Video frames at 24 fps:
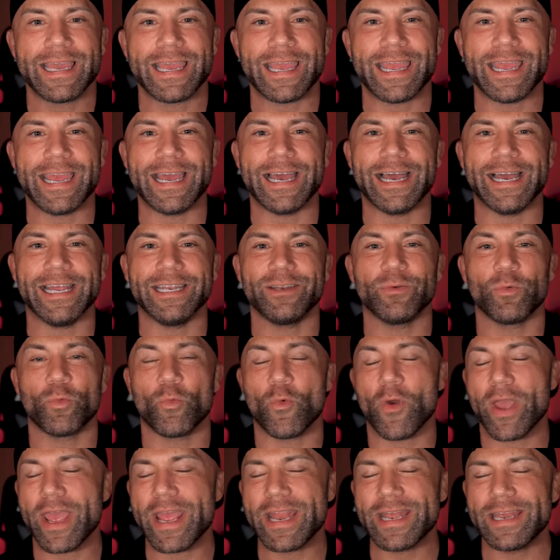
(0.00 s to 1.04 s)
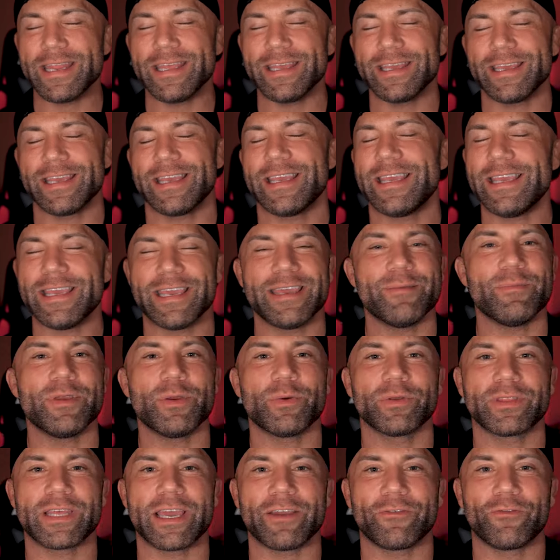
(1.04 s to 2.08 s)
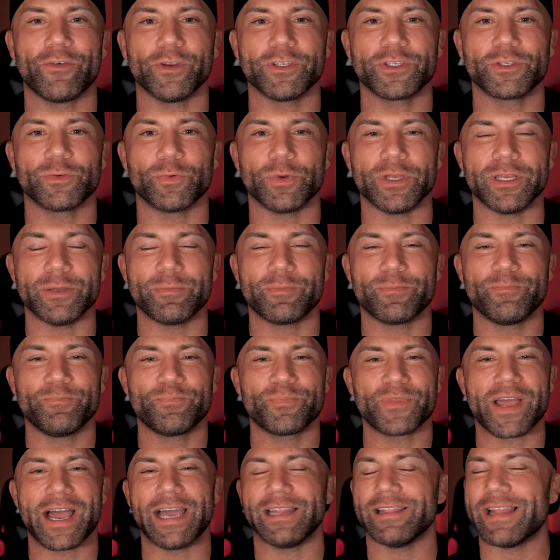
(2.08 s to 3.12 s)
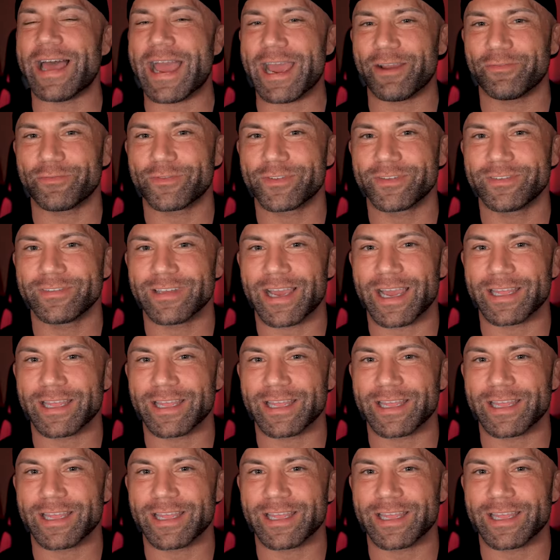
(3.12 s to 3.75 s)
And when he hit me with that foot sweep, I laughed.